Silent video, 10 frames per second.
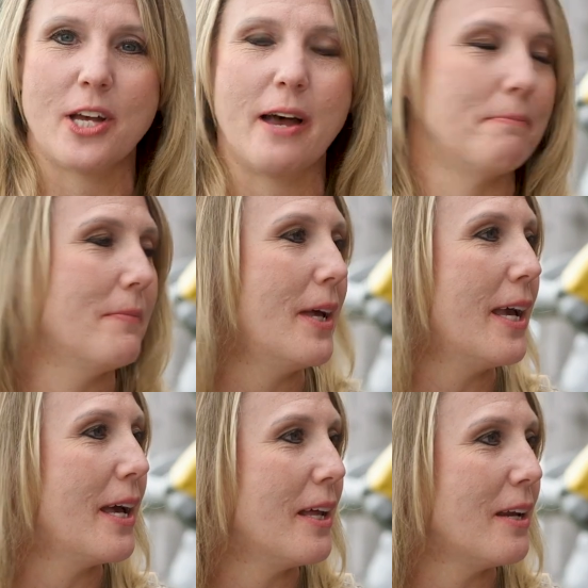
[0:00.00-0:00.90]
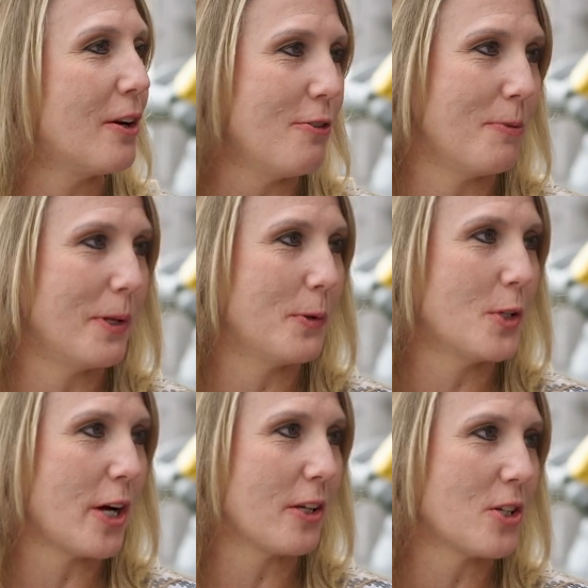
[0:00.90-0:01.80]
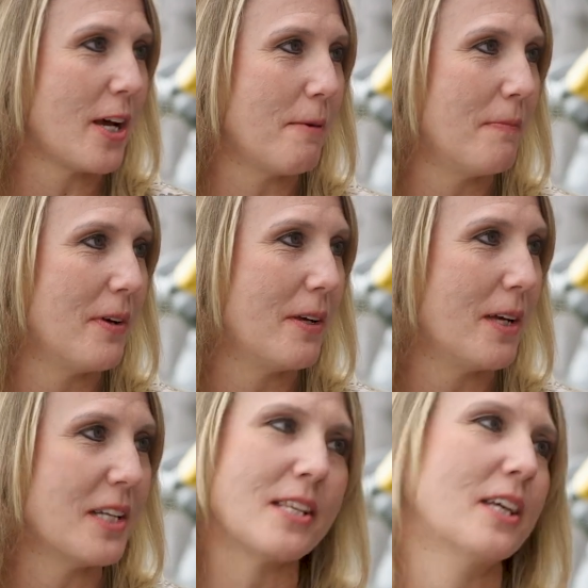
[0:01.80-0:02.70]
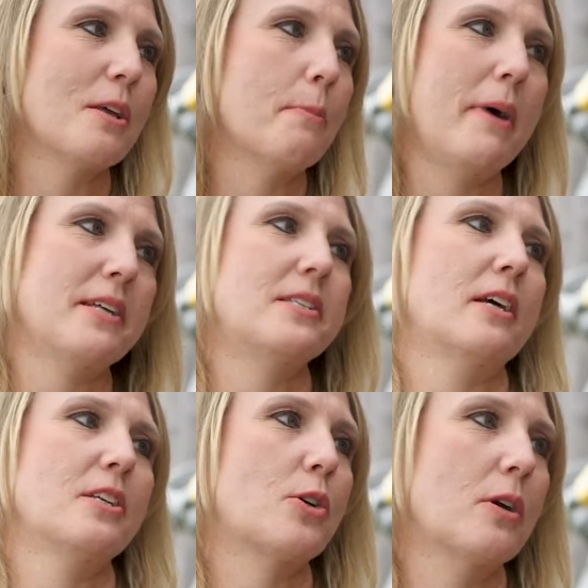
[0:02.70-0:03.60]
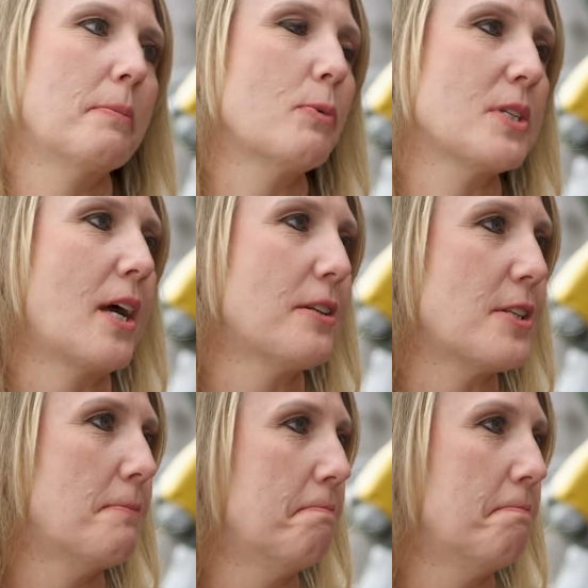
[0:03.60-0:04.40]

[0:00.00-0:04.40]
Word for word: Shoppe. And are you familiar with Chocolate Shoppe? It's like the best ice cream in Wisconsin.